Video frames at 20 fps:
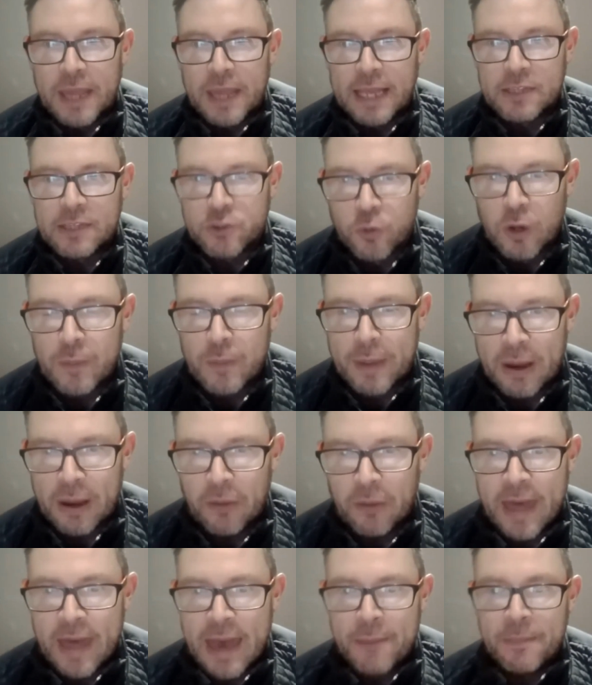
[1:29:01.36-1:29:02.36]
it's all
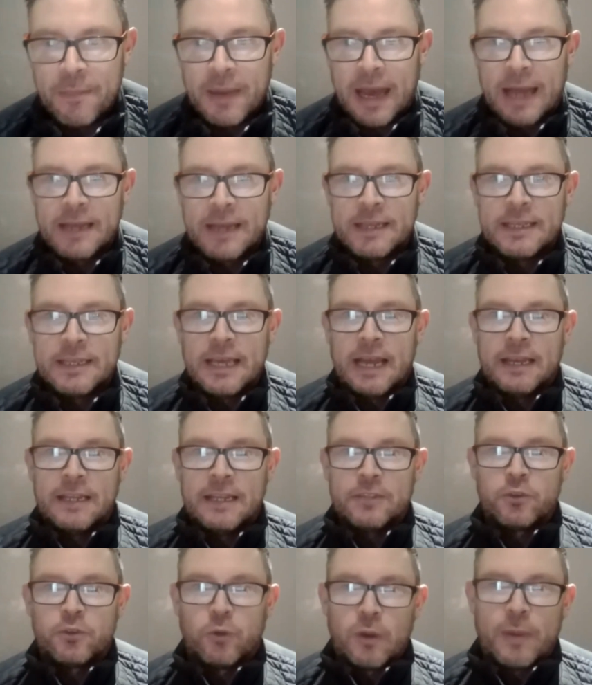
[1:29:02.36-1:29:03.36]
about them, and
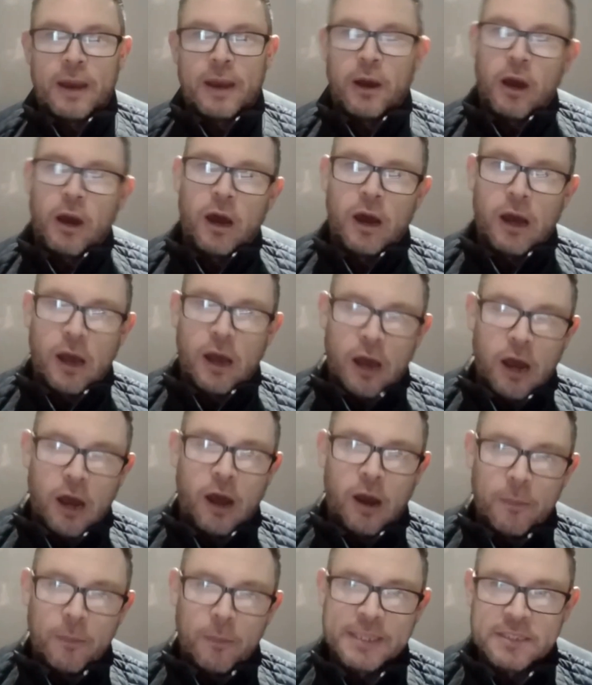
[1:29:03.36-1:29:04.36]
it's all about
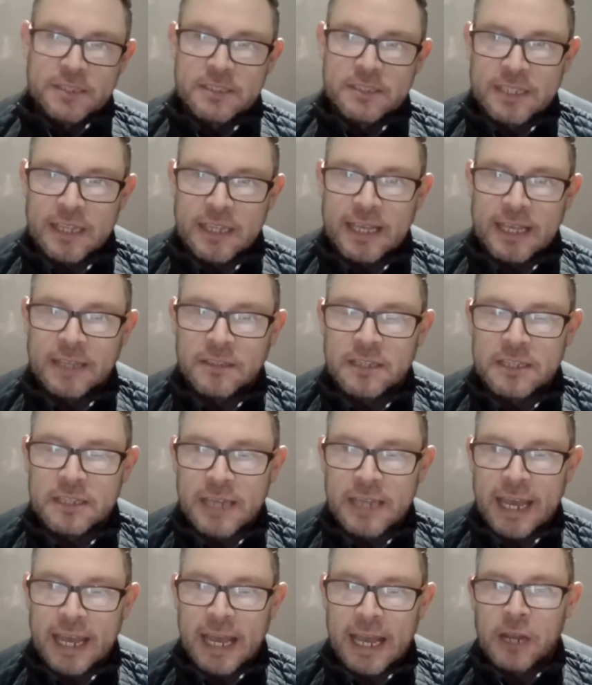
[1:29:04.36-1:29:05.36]
our business at the end of the
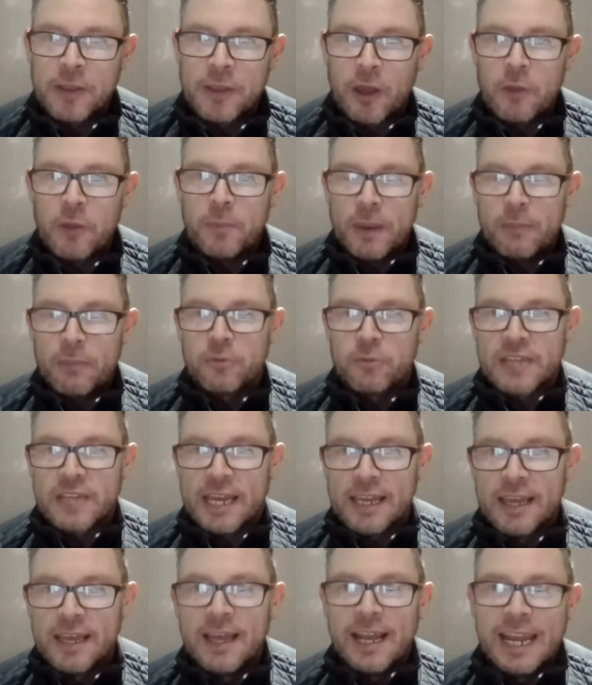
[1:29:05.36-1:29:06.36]
day. And I know people
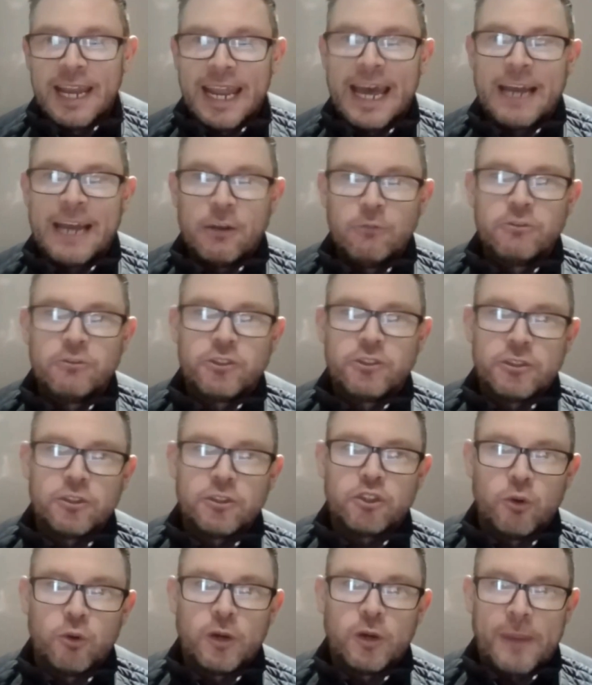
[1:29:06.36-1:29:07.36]
say landlords
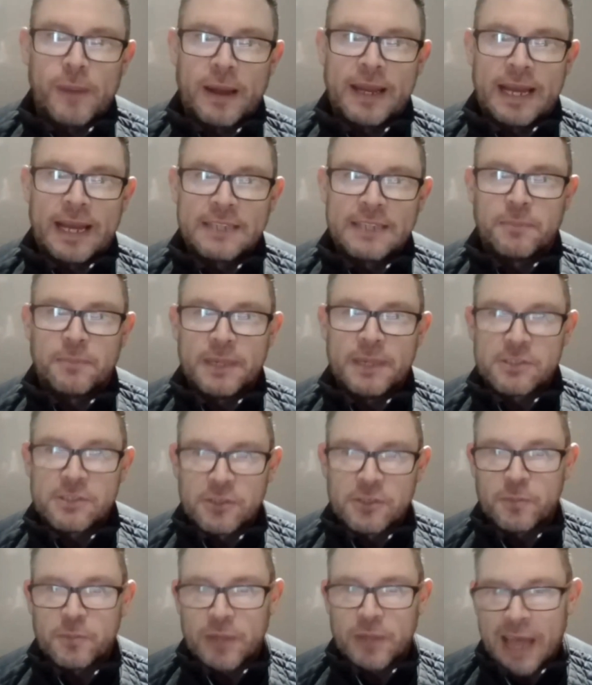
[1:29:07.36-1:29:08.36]
shouldn't talk about it as a
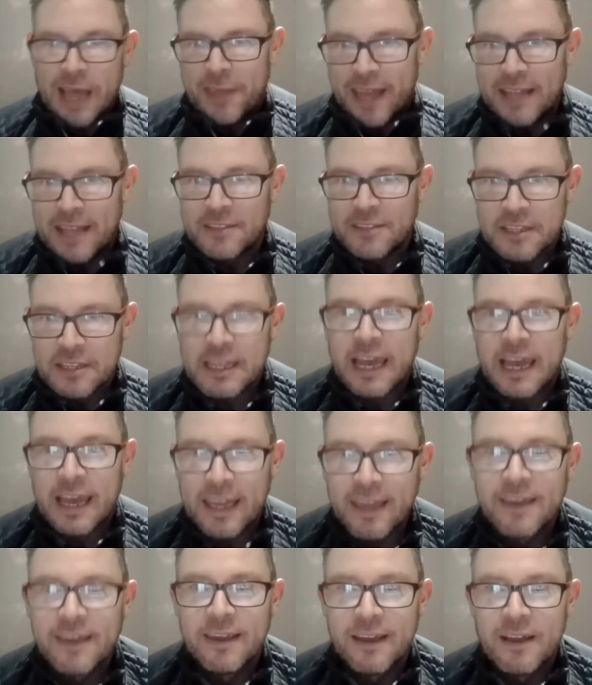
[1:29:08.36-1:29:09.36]
business, but at the end of the
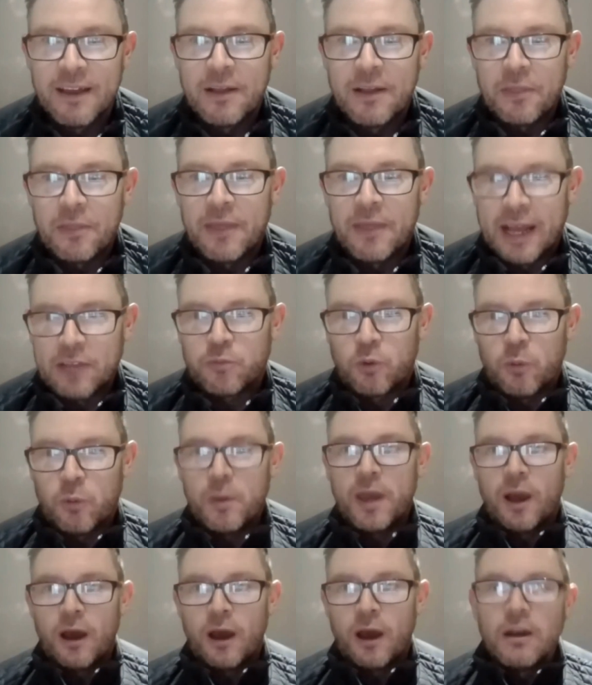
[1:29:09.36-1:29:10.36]
day, that's what
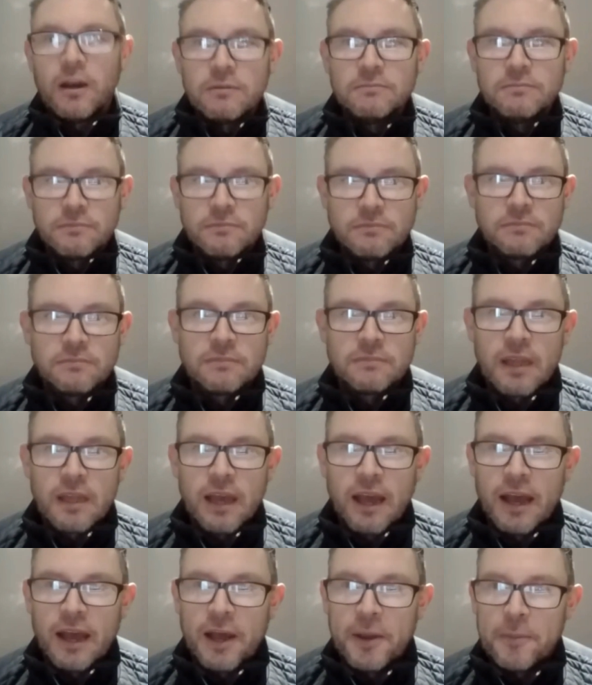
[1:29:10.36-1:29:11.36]
we are.
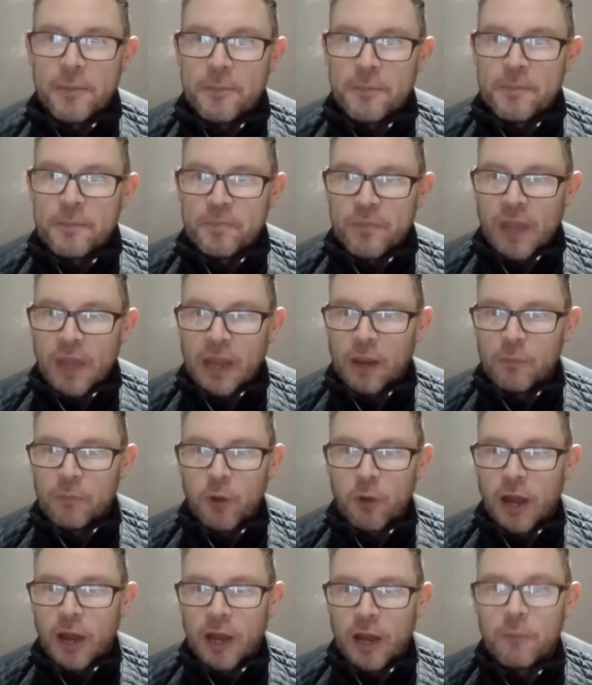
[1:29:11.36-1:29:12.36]
And
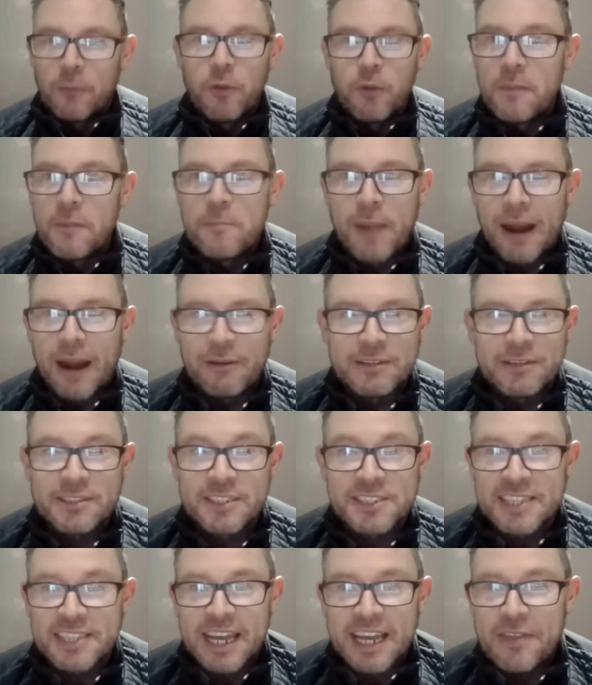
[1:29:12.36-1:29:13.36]
I'm not embarrassed
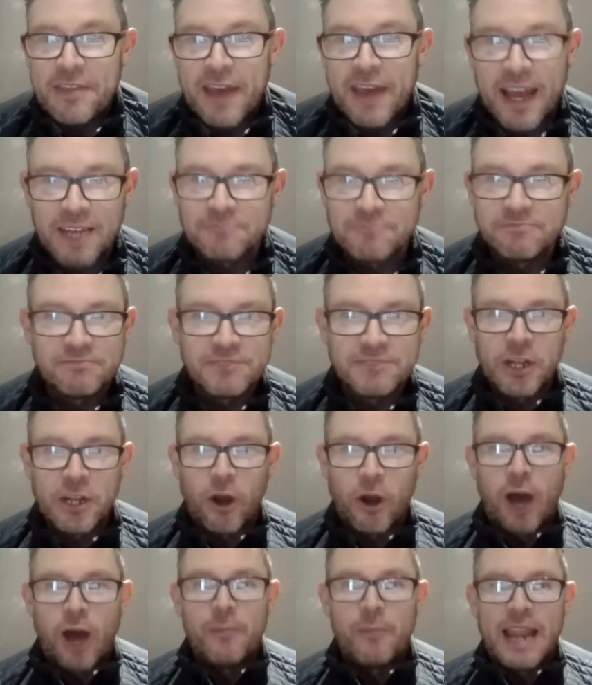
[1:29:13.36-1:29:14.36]
to say that. You
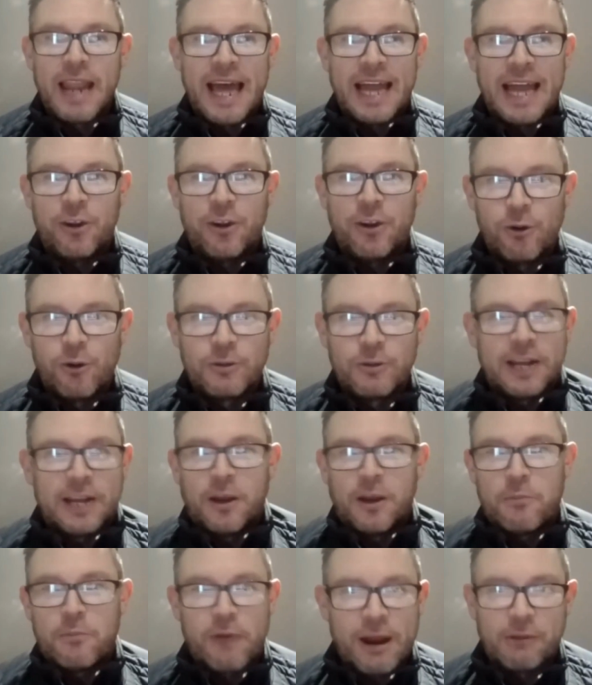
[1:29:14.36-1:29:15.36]
know, I'm a landlord
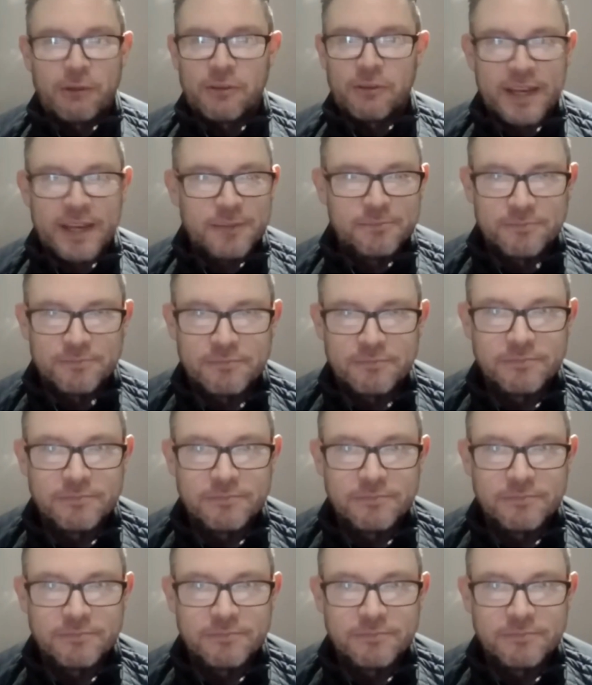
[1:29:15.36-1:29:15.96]
and I'm proud of it.